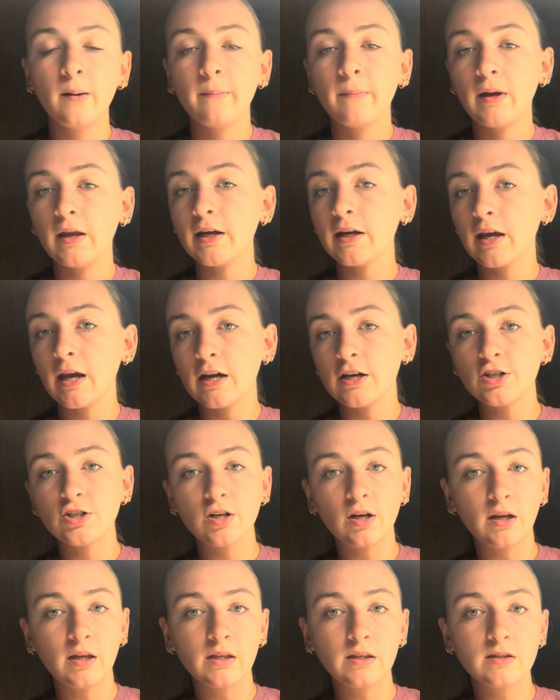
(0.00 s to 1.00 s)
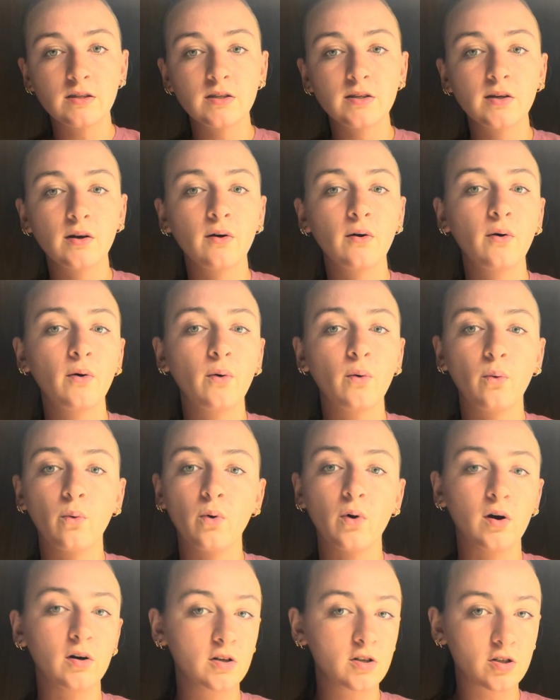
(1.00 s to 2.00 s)
medications,
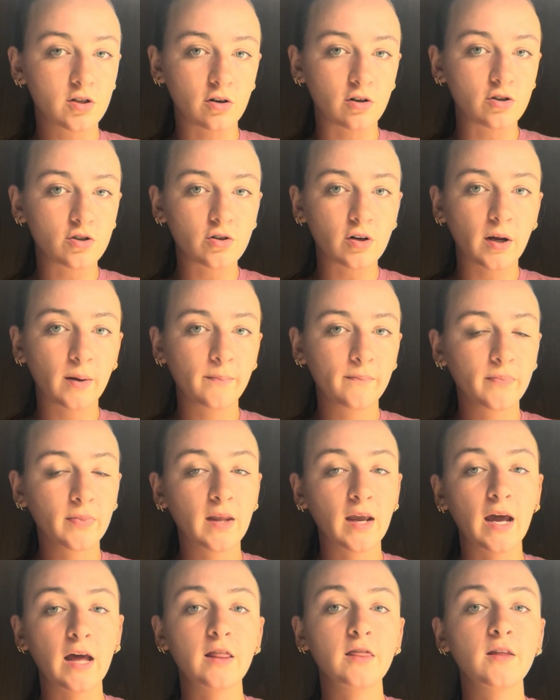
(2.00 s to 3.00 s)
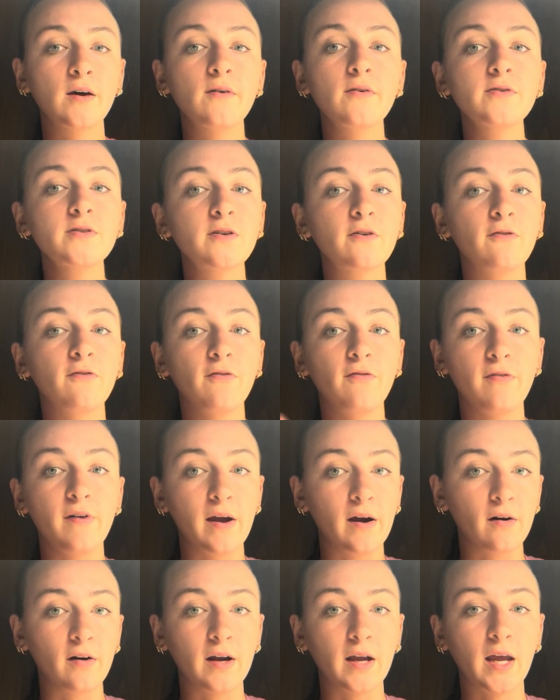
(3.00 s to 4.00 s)
or surgery. And those
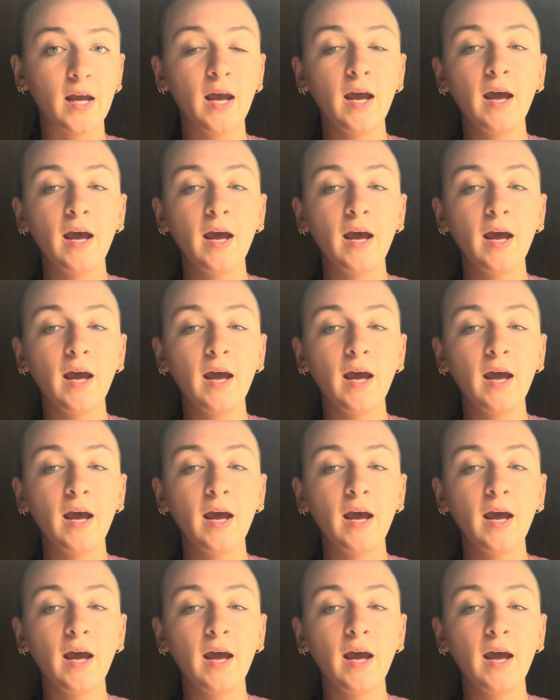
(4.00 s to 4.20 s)
vary.